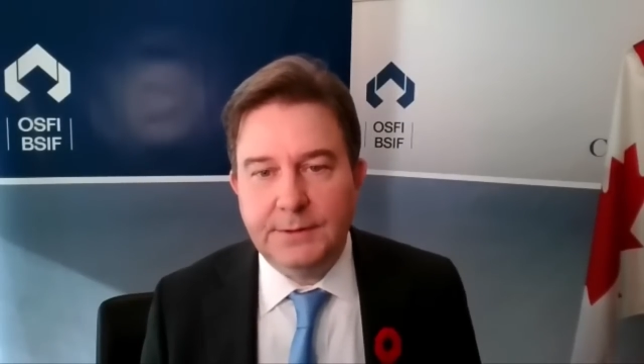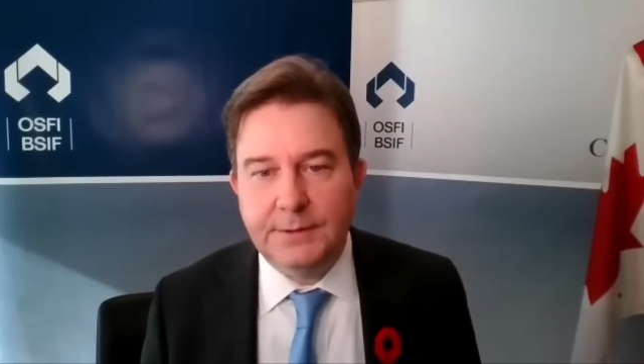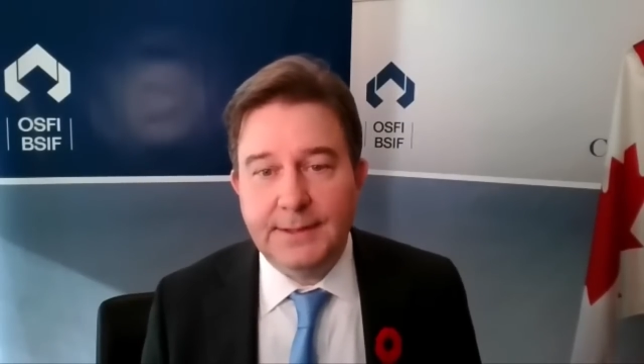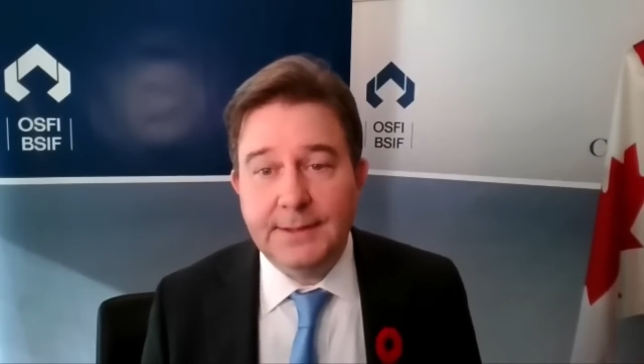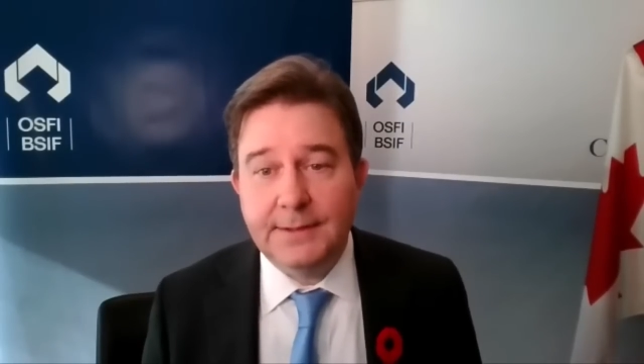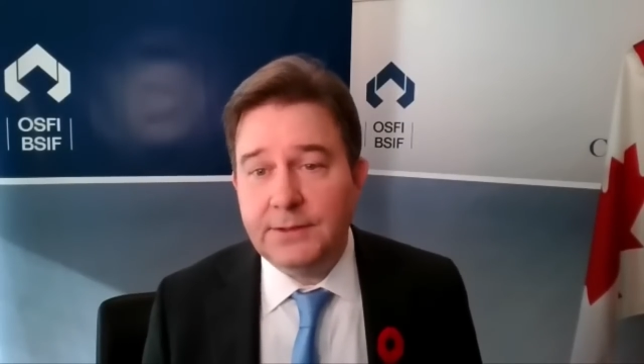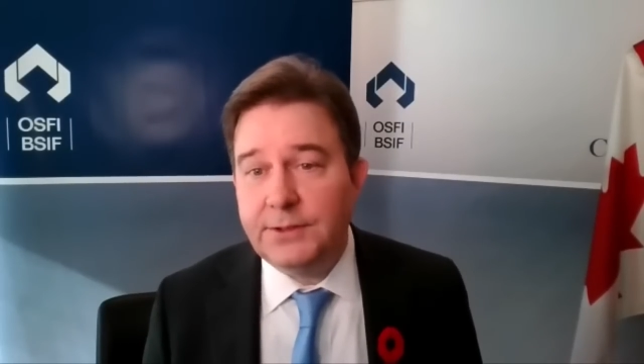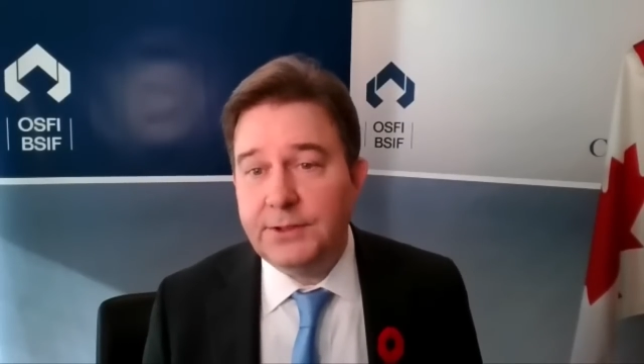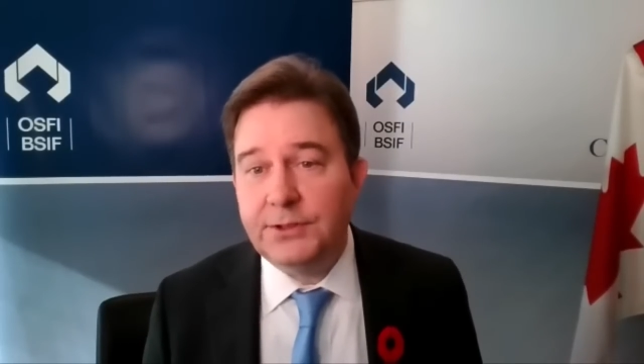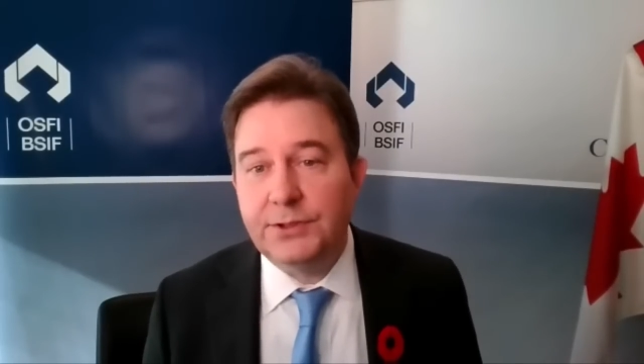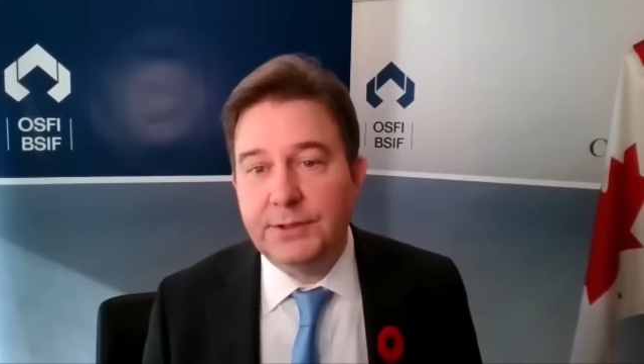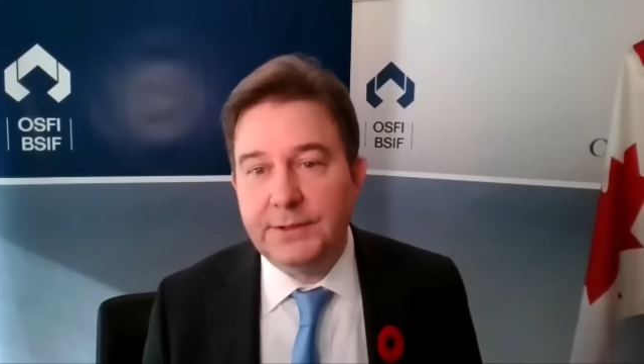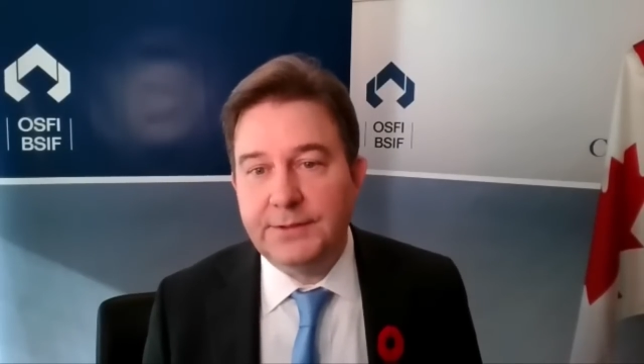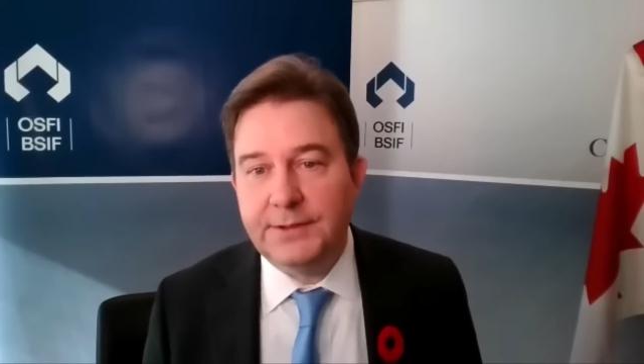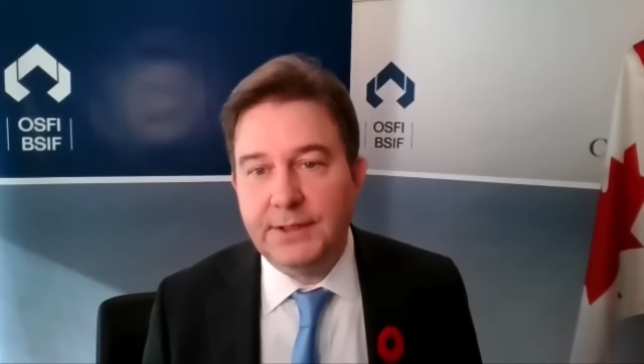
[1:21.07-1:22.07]
and the
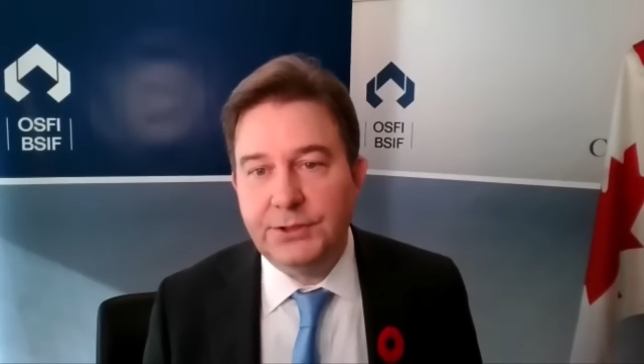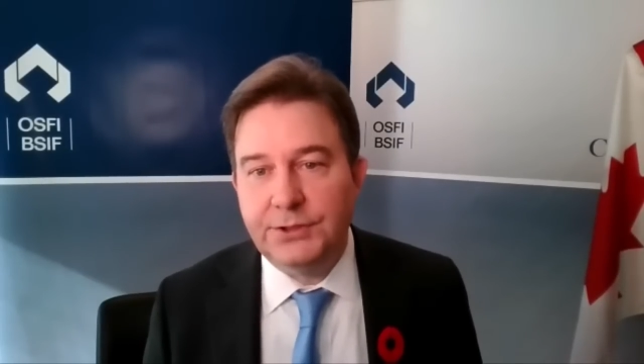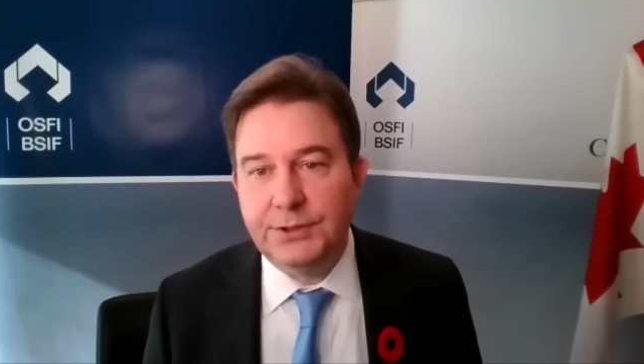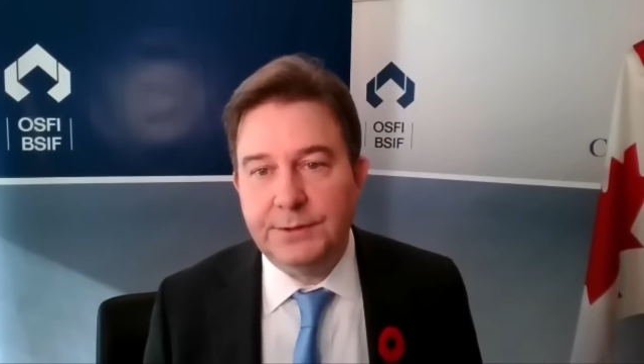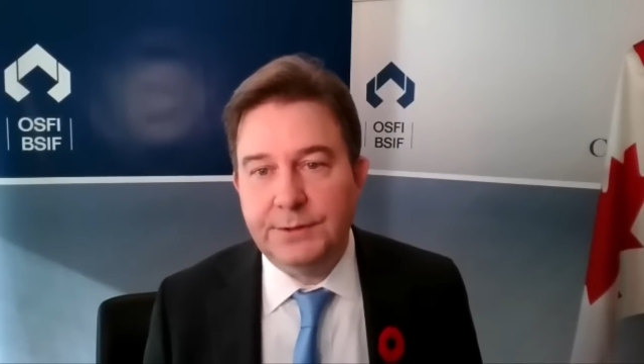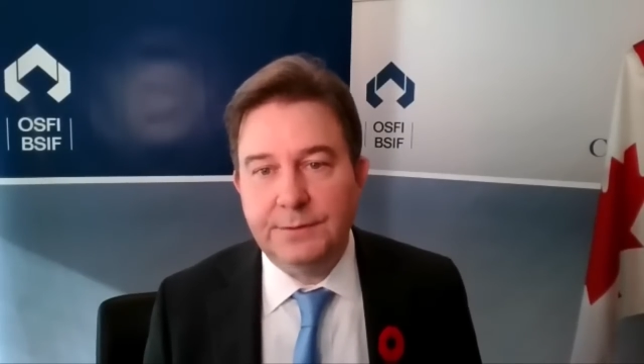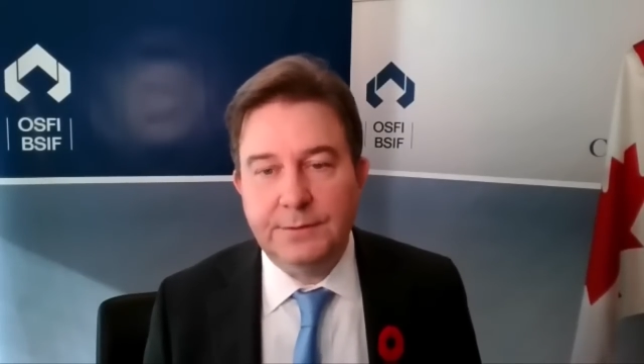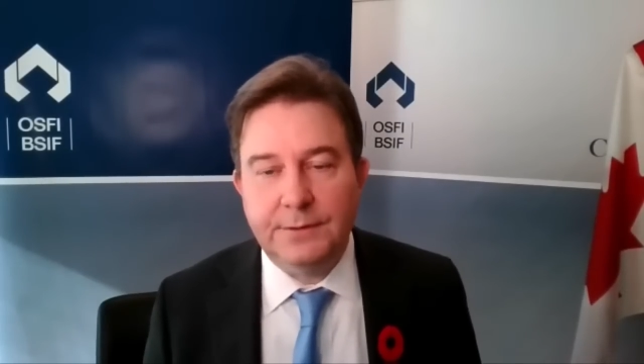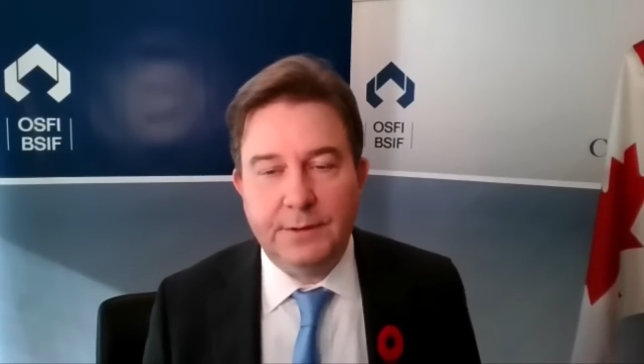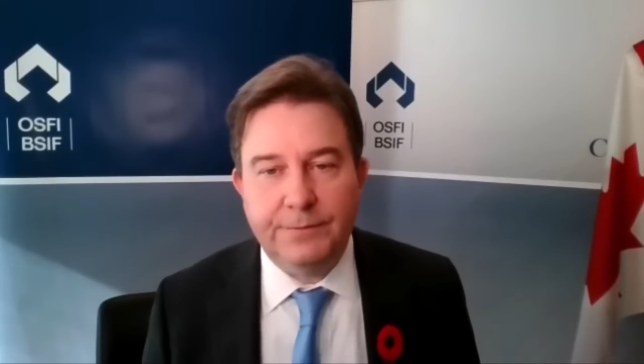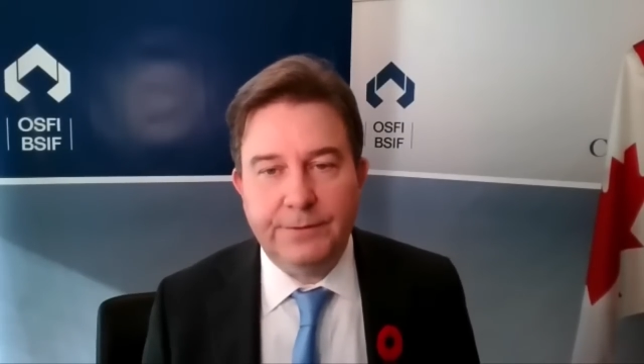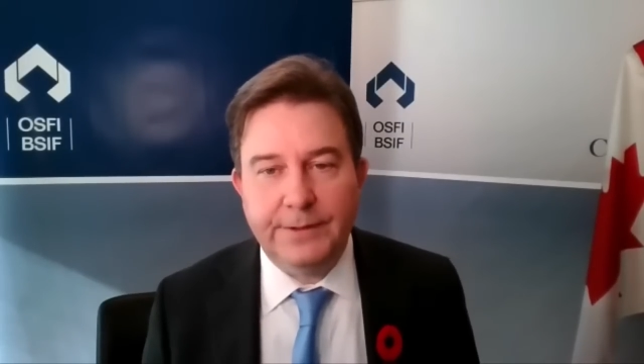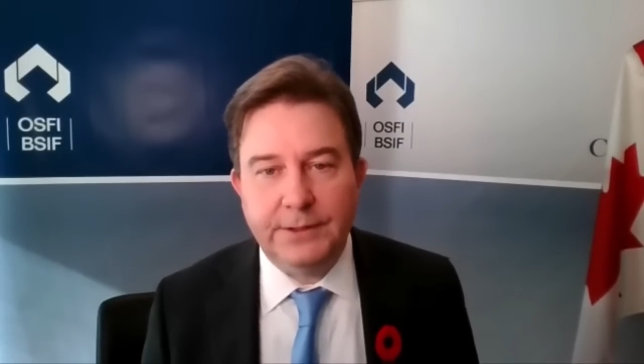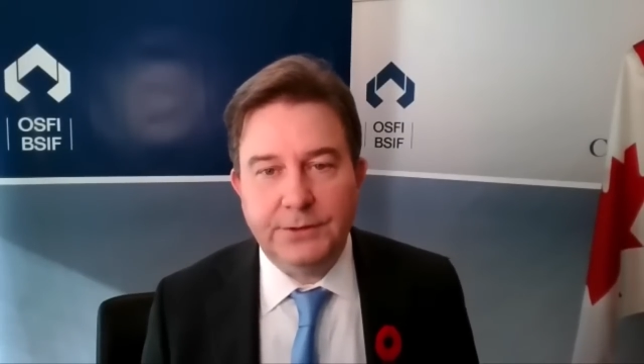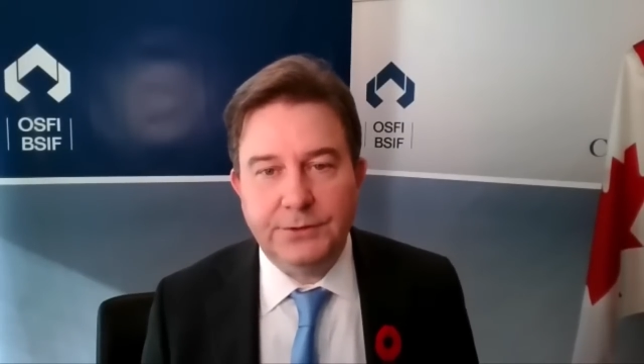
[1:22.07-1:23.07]
digitalization of
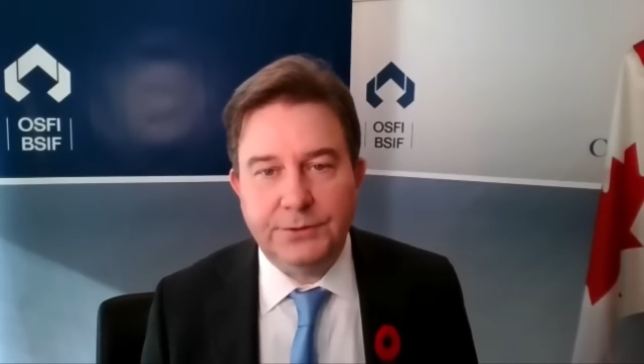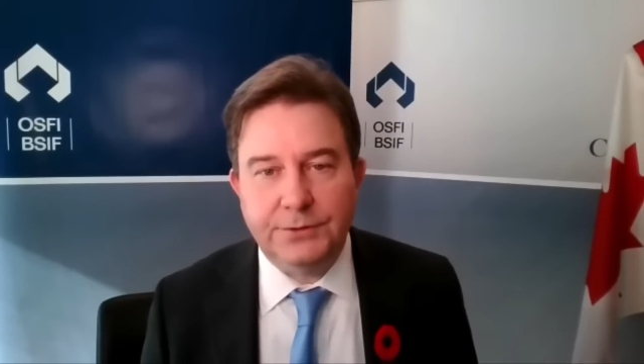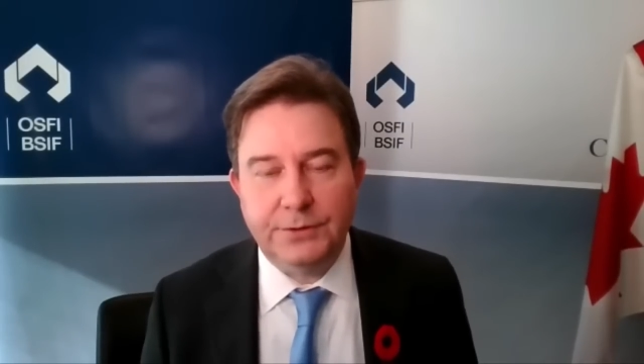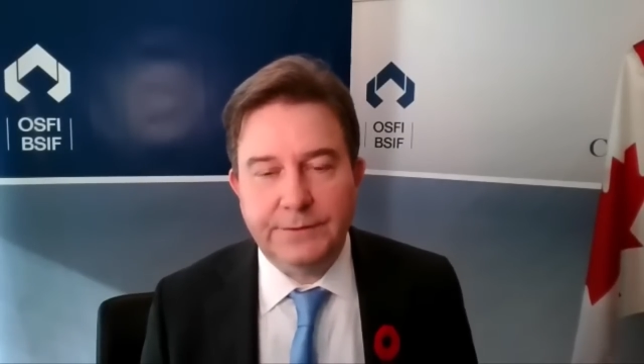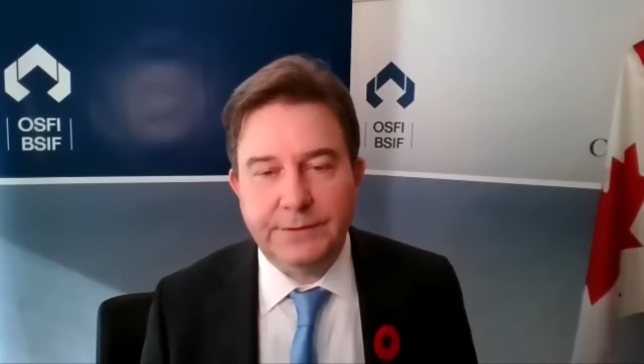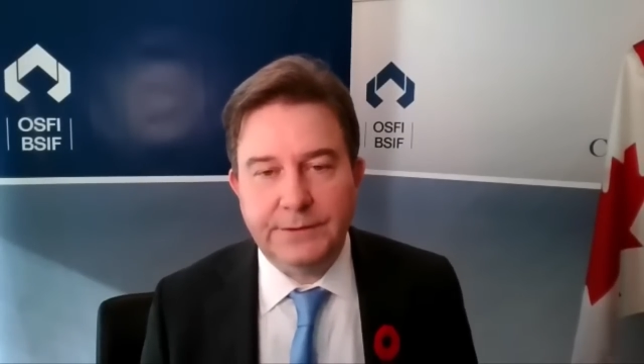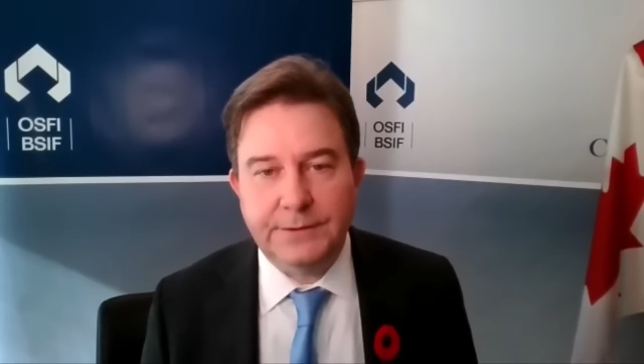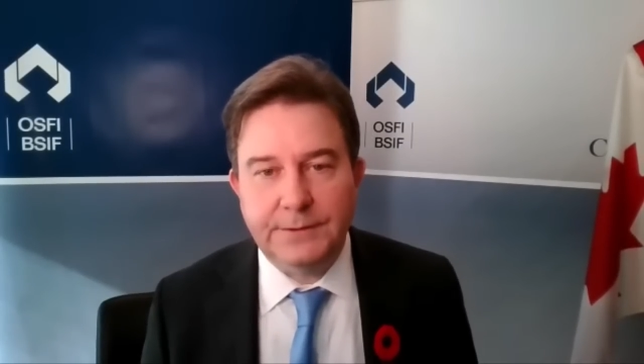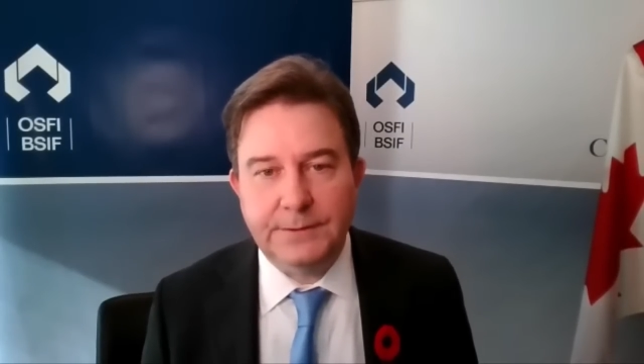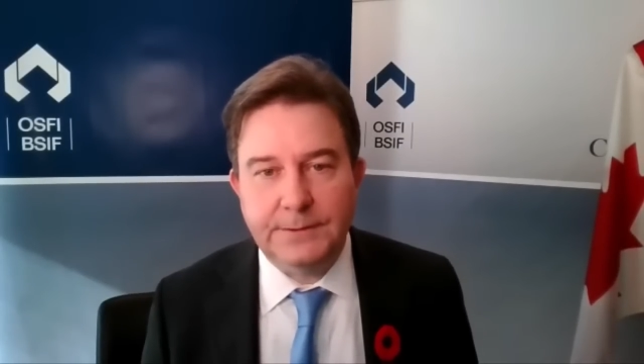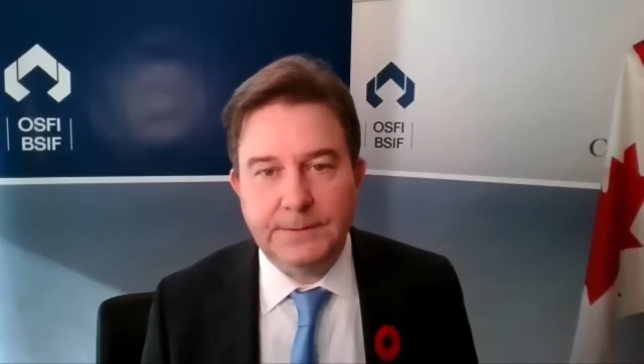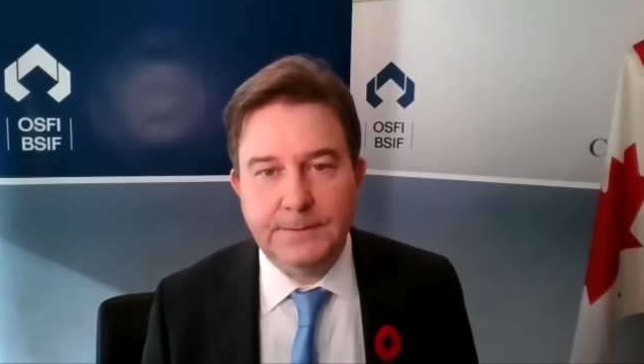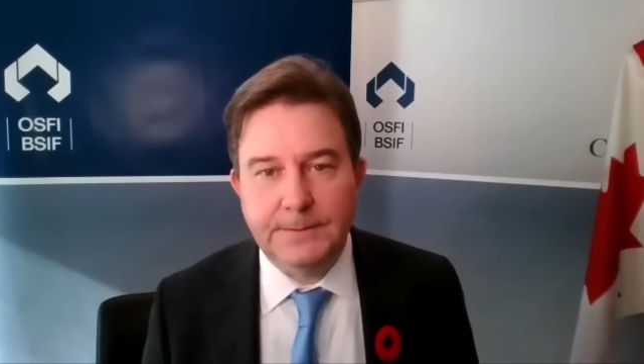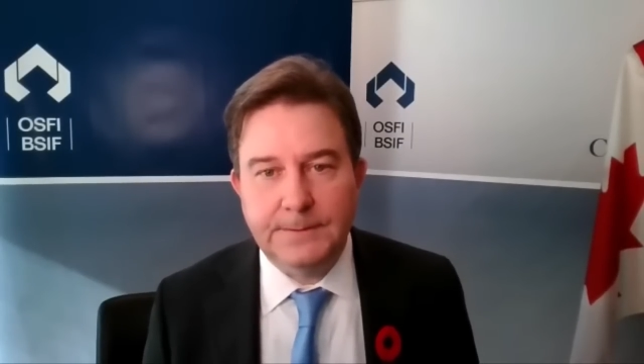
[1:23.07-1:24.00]
financial services.